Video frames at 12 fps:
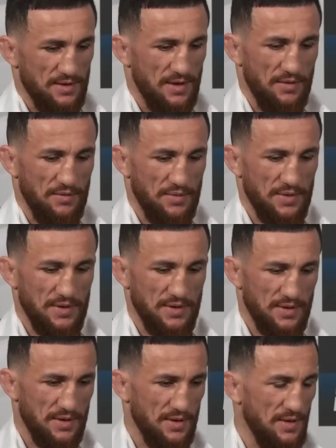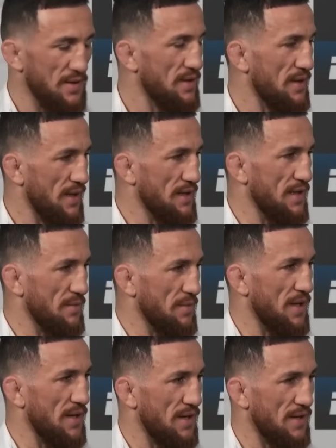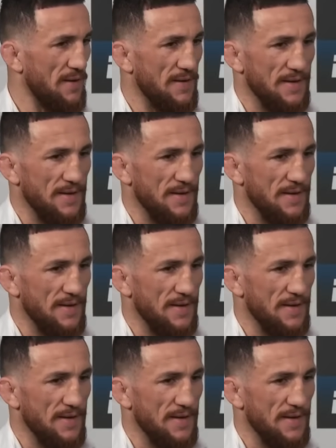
That would be. Why that one?